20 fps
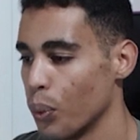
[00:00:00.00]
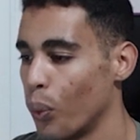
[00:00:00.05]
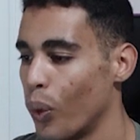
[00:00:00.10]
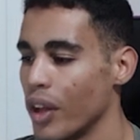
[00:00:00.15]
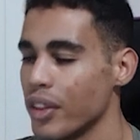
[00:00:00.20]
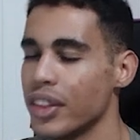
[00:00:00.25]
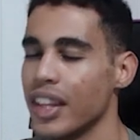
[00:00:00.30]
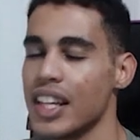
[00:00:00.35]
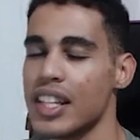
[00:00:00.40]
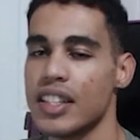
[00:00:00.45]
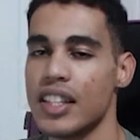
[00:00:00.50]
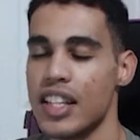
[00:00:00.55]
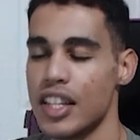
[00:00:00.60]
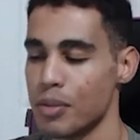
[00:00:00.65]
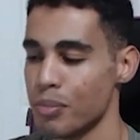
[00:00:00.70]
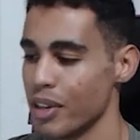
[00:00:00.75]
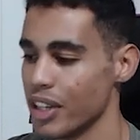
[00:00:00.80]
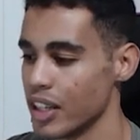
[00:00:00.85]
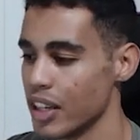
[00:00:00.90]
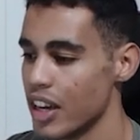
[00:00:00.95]
What does this
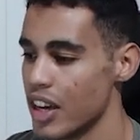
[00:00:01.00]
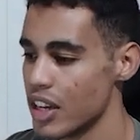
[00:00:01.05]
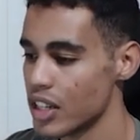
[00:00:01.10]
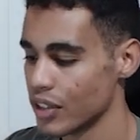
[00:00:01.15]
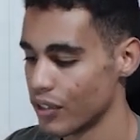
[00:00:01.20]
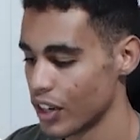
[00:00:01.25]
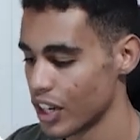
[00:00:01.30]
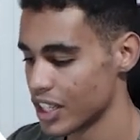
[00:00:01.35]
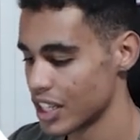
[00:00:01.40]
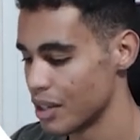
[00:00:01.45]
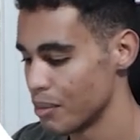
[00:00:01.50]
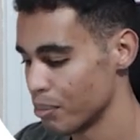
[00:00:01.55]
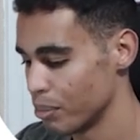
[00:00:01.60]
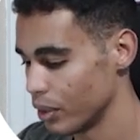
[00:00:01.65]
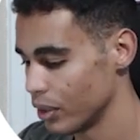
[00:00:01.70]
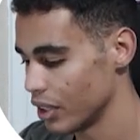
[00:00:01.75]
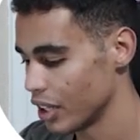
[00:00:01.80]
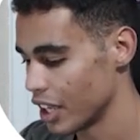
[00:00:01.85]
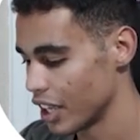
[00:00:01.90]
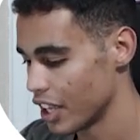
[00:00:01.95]
mean? So for
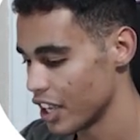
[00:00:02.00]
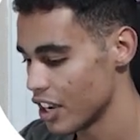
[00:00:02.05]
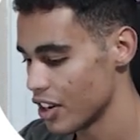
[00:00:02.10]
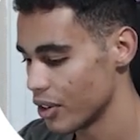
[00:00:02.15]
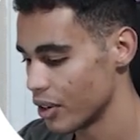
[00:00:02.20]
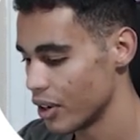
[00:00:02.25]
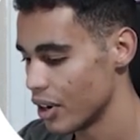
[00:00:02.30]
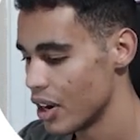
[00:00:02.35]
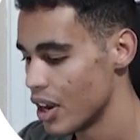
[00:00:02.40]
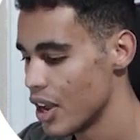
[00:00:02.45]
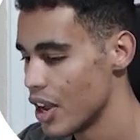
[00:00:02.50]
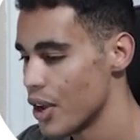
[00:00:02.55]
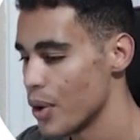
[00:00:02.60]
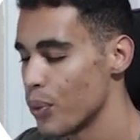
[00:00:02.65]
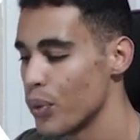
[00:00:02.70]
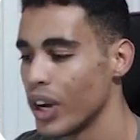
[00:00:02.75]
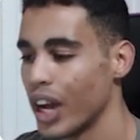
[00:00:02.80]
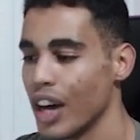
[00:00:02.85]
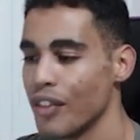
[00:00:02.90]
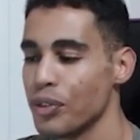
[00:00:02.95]
example, here
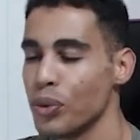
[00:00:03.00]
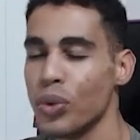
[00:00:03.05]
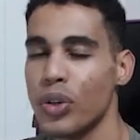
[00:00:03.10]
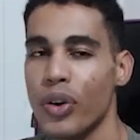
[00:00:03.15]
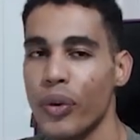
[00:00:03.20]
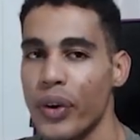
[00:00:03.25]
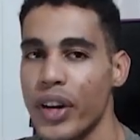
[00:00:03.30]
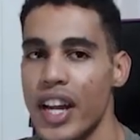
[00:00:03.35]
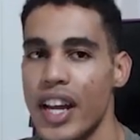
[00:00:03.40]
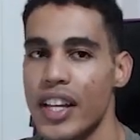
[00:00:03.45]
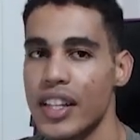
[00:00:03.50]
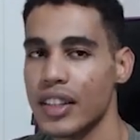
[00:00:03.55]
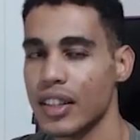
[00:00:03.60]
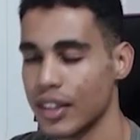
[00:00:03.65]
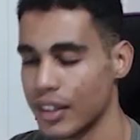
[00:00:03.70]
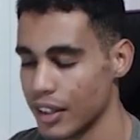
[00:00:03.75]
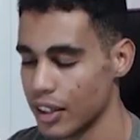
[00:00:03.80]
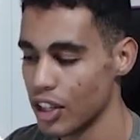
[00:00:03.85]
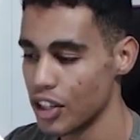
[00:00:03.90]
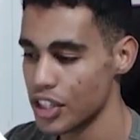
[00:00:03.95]
we have to create
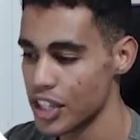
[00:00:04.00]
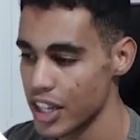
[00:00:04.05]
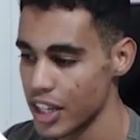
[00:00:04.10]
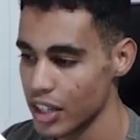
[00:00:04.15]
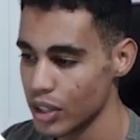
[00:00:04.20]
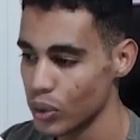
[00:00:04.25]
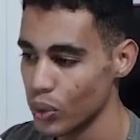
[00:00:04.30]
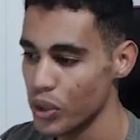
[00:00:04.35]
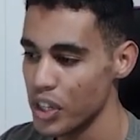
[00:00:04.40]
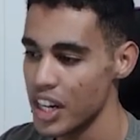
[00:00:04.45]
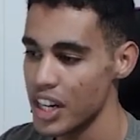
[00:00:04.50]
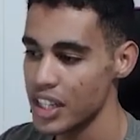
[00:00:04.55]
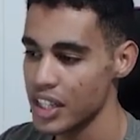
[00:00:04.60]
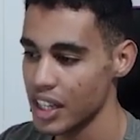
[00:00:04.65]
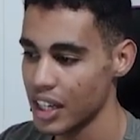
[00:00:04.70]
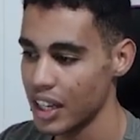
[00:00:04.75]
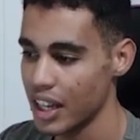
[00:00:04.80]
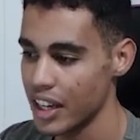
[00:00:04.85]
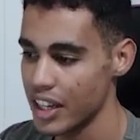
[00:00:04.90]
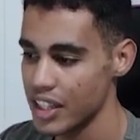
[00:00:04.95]
logic to
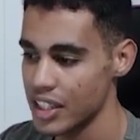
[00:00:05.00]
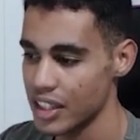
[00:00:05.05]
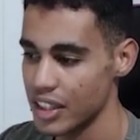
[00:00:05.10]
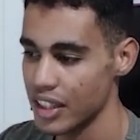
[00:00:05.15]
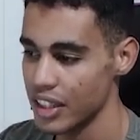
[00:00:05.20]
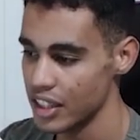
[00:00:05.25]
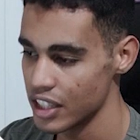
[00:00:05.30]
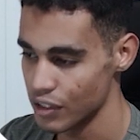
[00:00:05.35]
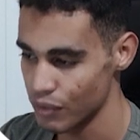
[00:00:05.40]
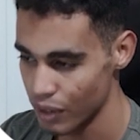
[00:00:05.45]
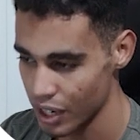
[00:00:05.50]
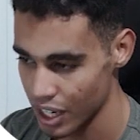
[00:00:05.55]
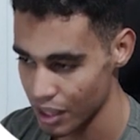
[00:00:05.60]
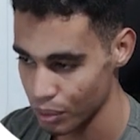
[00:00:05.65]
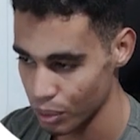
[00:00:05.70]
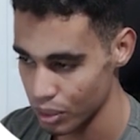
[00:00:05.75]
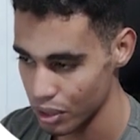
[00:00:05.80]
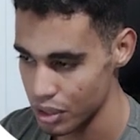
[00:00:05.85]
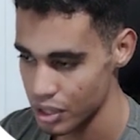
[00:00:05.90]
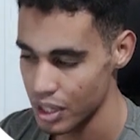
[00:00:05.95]
initialize these
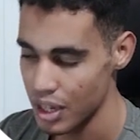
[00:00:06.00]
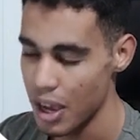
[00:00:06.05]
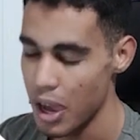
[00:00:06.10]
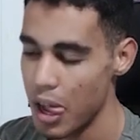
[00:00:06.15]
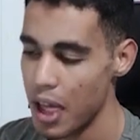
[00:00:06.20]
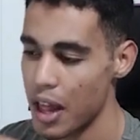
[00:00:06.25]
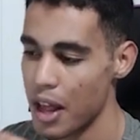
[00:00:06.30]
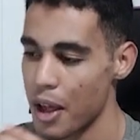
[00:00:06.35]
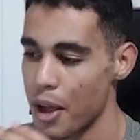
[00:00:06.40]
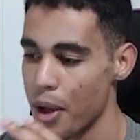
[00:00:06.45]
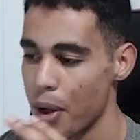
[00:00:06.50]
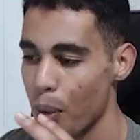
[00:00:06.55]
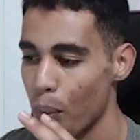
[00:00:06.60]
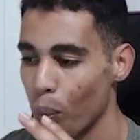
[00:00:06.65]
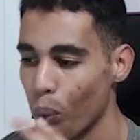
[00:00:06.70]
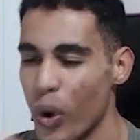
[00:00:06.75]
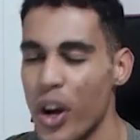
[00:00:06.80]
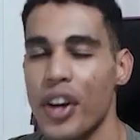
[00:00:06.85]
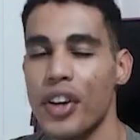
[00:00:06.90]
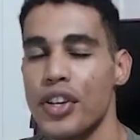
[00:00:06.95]
variables.
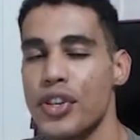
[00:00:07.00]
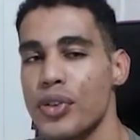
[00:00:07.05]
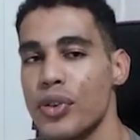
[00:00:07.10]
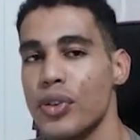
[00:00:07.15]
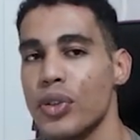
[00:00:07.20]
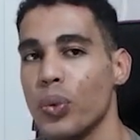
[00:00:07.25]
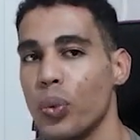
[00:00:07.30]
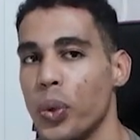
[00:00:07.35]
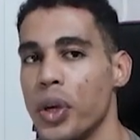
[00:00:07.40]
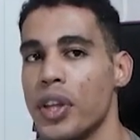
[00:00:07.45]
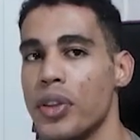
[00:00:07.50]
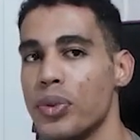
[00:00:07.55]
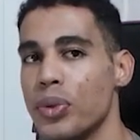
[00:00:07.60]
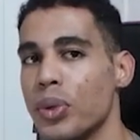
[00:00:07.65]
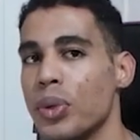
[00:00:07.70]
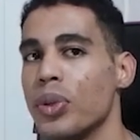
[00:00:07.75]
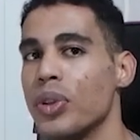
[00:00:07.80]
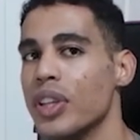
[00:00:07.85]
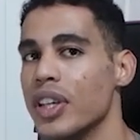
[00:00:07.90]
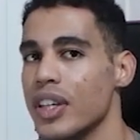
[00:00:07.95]
Where should we
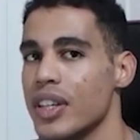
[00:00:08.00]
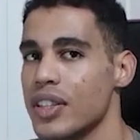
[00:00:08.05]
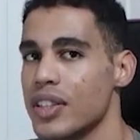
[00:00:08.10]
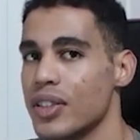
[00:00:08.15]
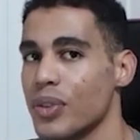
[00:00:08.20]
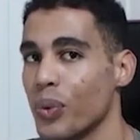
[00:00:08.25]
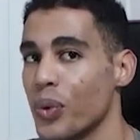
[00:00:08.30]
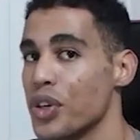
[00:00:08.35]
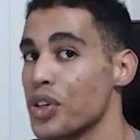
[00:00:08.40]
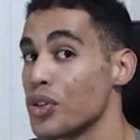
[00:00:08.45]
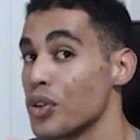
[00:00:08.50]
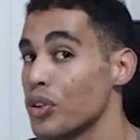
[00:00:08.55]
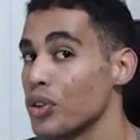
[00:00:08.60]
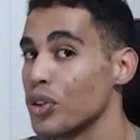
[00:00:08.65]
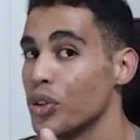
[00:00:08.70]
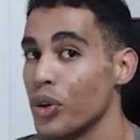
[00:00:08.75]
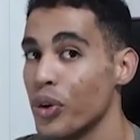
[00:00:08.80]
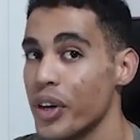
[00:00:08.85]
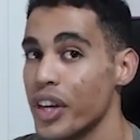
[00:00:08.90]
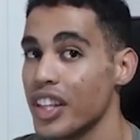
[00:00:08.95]
do this? We
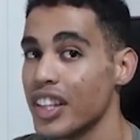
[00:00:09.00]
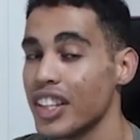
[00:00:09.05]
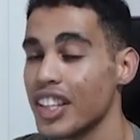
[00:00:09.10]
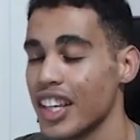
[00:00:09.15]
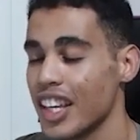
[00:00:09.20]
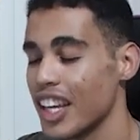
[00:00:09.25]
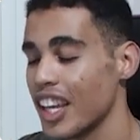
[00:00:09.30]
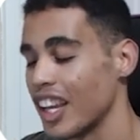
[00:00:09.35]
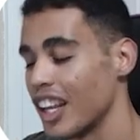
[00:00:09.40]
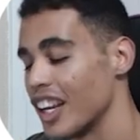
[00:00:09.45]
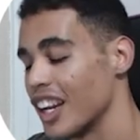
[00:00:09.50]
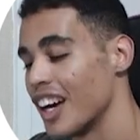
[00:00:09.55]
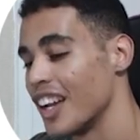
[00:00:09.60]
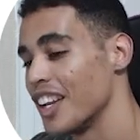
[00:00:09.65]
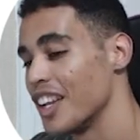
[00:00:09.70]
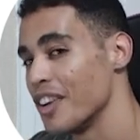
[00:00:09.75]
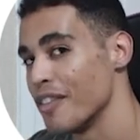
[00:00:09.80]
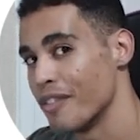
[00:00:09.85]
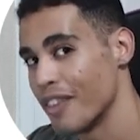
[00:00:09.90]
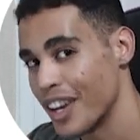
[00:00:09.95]
should do it in an
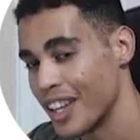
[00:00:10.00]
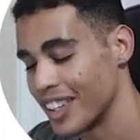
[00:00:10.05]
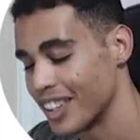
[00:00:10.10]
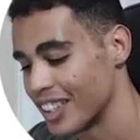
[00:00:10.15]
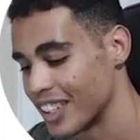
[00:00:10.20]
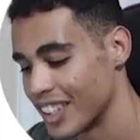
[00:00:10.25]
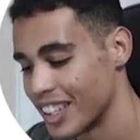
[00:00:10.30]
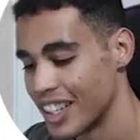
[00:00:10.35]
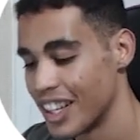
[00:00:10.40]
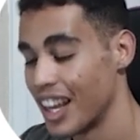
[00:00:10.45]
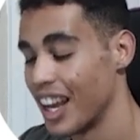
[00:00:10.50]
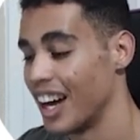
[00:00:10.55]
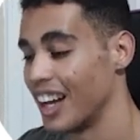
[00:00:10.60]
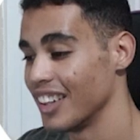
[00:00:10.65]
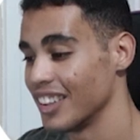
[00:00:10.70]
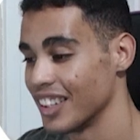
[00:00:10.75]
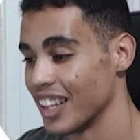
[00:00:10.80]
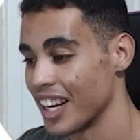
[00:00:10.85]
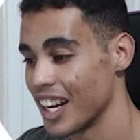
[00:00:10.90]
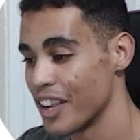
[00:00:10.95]
event,
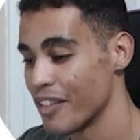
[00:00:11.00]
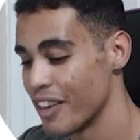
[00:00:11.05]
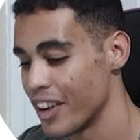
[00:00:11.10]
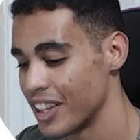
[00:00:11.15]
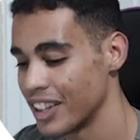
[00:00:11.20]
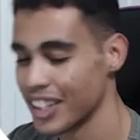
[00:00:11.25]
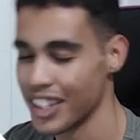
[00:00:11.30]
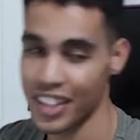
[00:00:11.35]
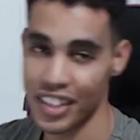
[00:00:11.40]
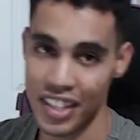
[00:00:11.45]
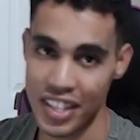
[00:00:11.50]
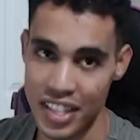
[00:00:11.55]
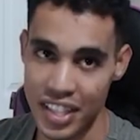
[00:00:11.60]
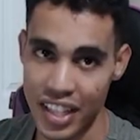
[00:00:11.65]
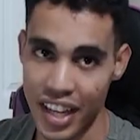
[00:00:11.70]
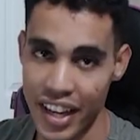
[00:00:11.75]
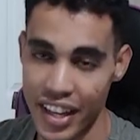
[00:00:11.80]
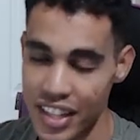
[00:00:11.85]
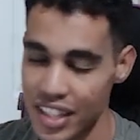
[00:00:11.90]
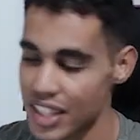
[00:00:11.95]
and that event in this
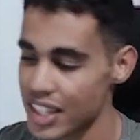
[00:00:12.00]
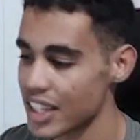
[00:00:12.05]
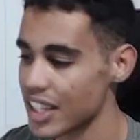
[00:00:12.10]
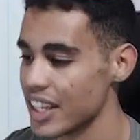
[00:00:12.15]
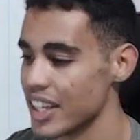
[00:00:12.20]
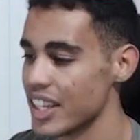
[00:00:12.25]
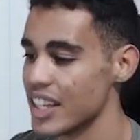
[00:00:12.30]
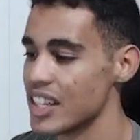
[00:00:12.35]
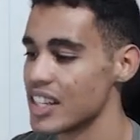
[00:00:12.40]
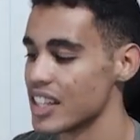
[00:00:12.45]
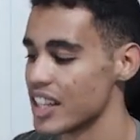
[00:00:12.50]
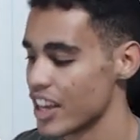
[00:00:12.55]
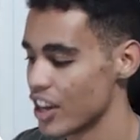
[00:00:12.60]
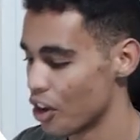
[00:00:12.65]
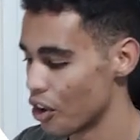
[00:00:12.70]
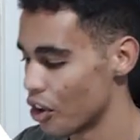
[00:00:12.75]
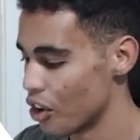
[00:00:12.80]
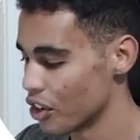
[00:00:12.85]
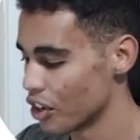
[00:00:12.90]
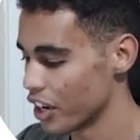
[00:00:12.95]
case is the
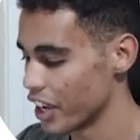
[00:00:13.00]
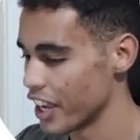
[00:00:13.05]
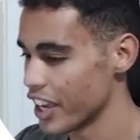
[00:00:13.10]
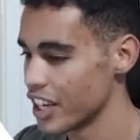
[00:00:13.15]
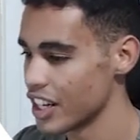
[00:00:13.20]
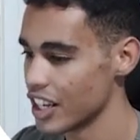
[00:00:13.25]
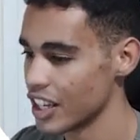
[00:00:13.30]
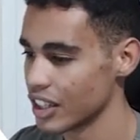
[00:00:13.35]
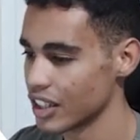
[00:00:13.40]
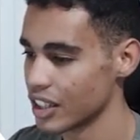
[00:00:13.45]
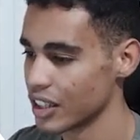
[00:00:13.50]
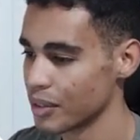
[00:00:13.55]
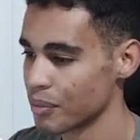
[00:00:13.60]
onInit.